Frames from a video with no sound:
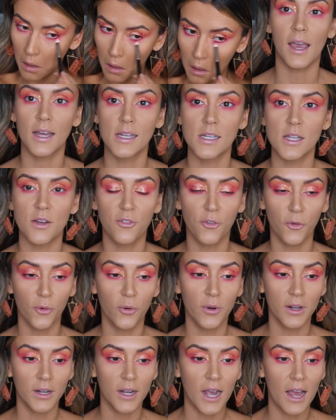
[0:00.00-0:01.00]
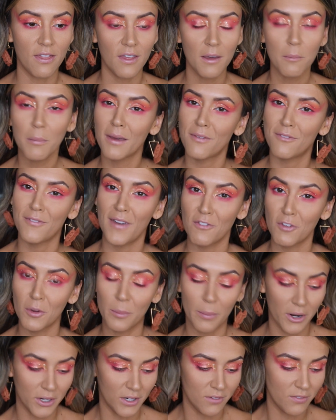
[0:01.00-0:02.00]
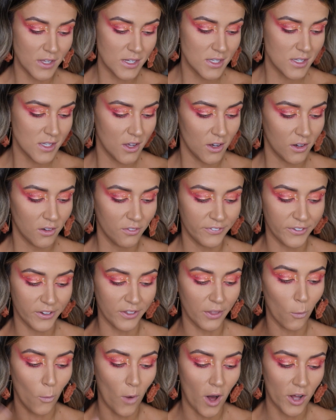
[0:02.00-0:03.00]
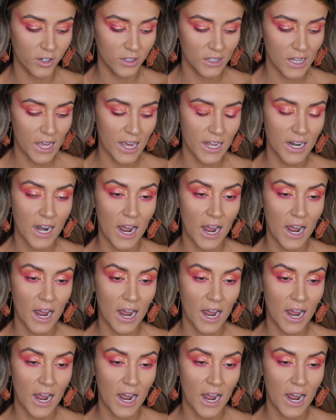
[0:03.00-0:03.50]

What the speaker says: And for, I think, my favorite part of this look for the waterline,